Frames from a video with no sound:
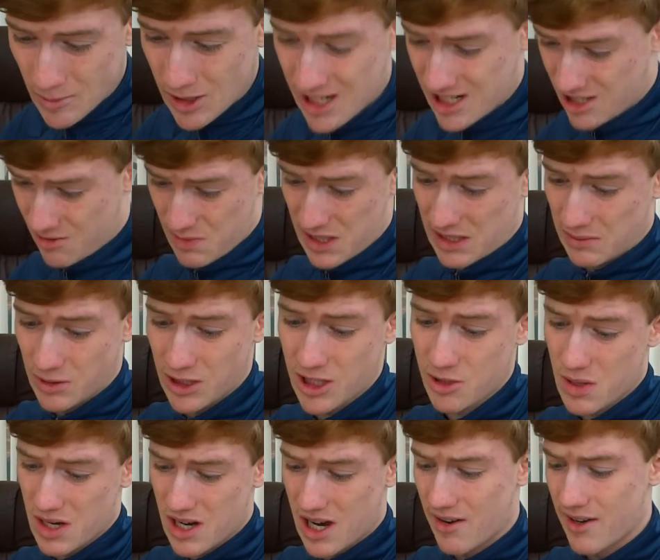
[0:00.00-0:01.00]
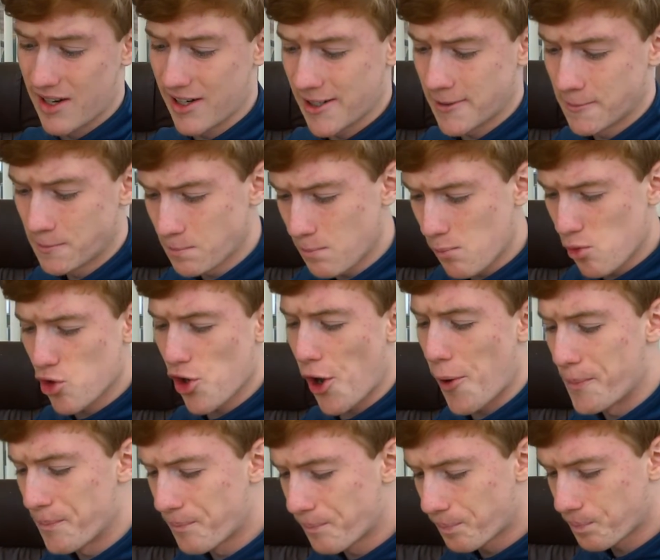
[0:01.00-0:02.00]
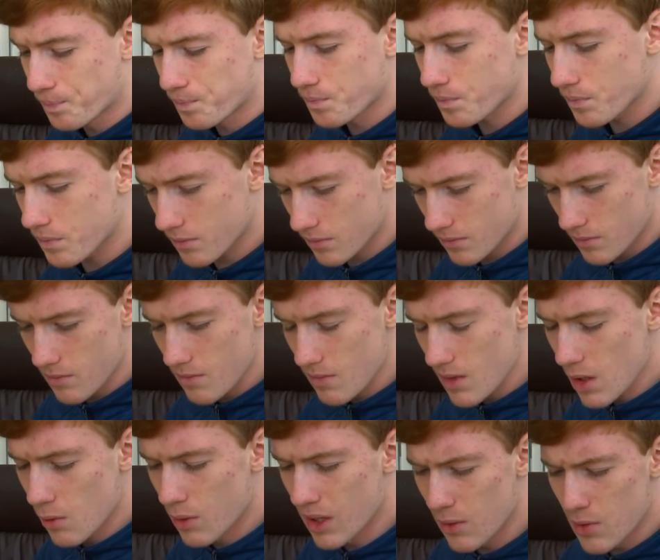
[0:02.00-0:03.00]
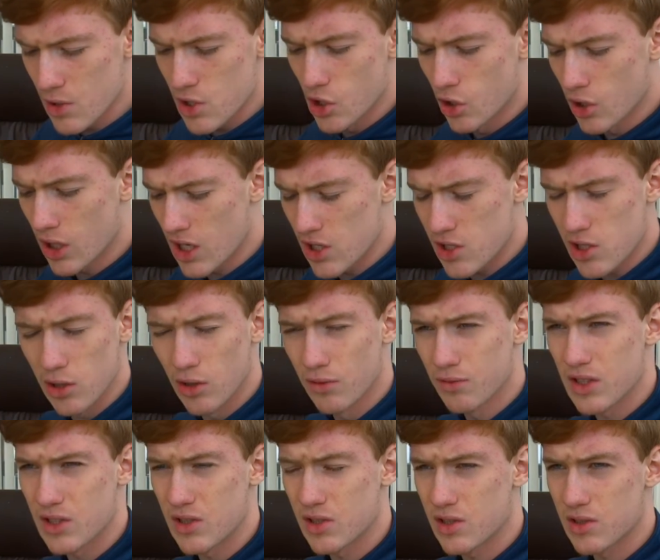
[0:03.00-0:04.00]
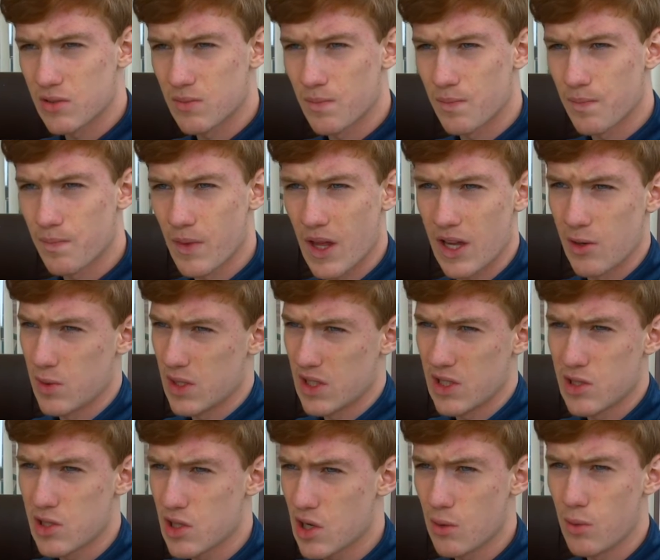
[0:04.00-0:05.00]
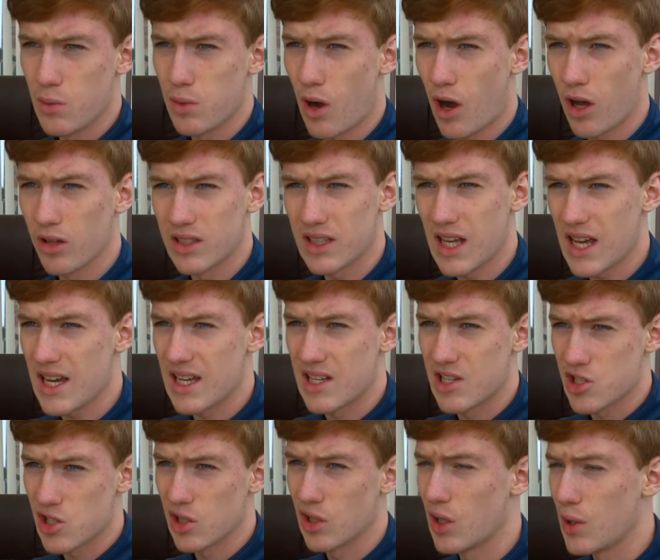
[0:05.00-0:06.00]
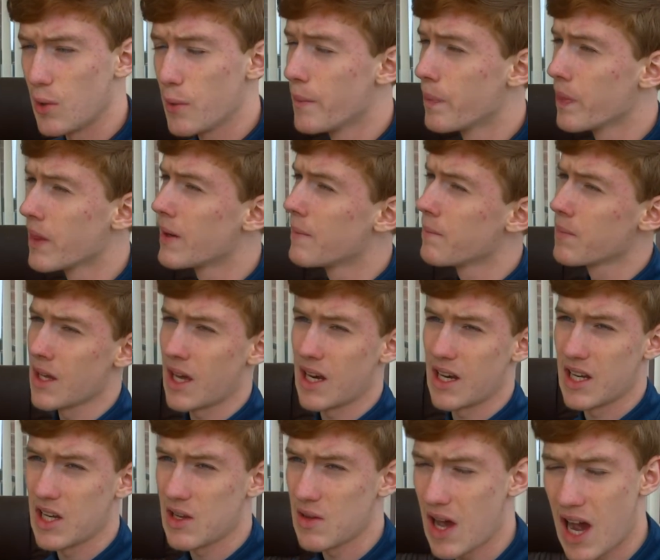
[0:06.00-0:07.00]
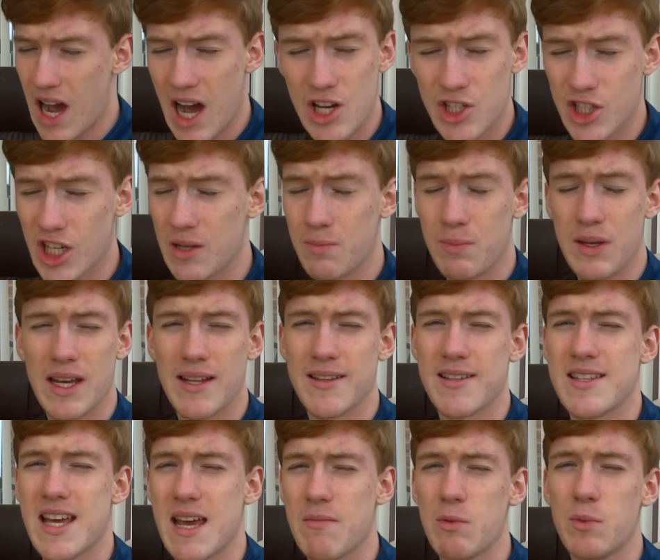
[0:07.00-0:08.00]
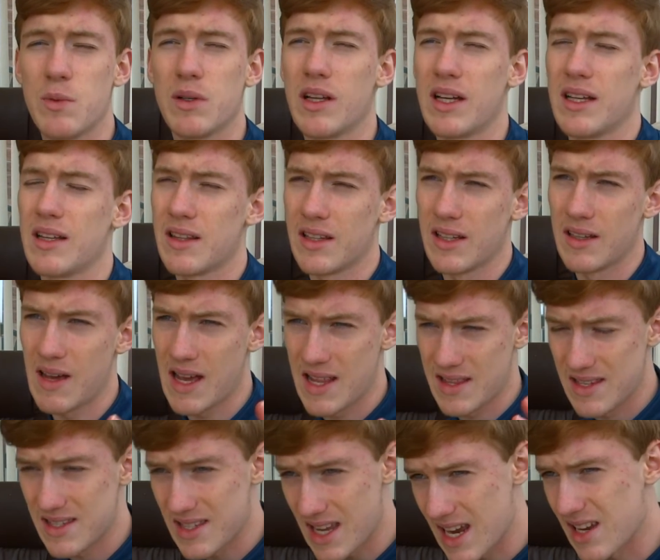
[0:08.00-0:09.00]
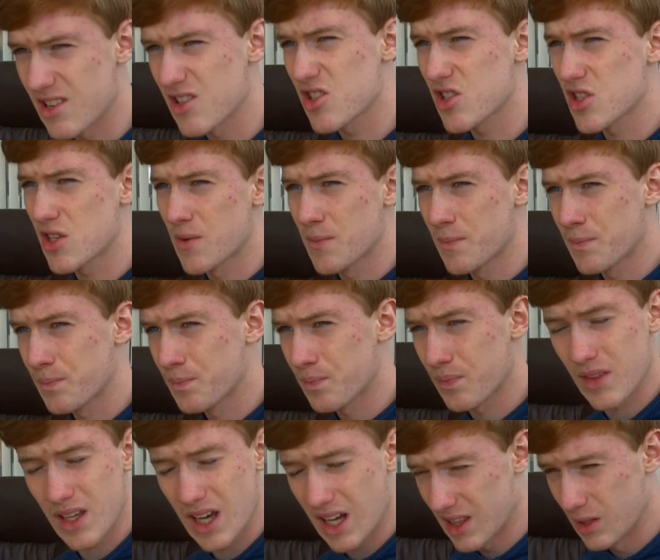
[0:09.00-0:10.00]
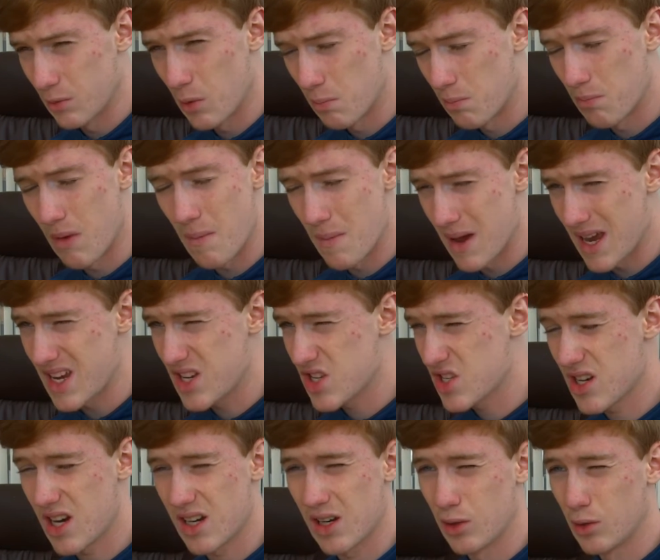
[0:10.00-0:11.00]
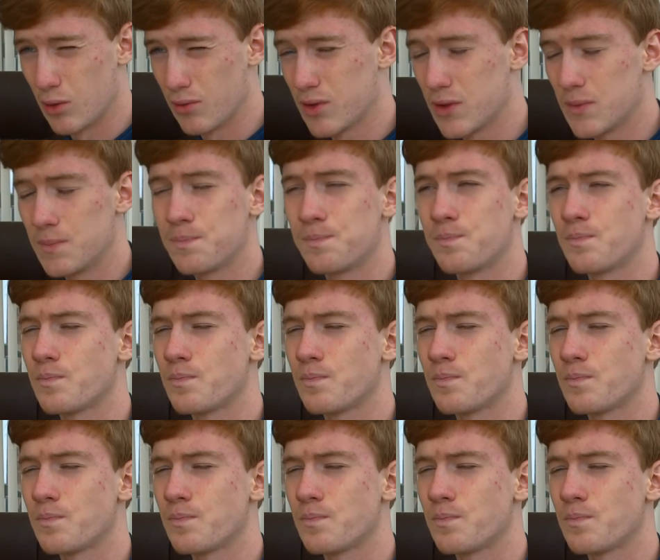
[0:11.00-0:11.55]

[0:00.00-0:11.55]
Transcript: that is me, that's my character. So, when I was young I used to love this. I used to go holiday in Salou, and RJP Entertainment were like the entertainers, and they were amazing and I loved them.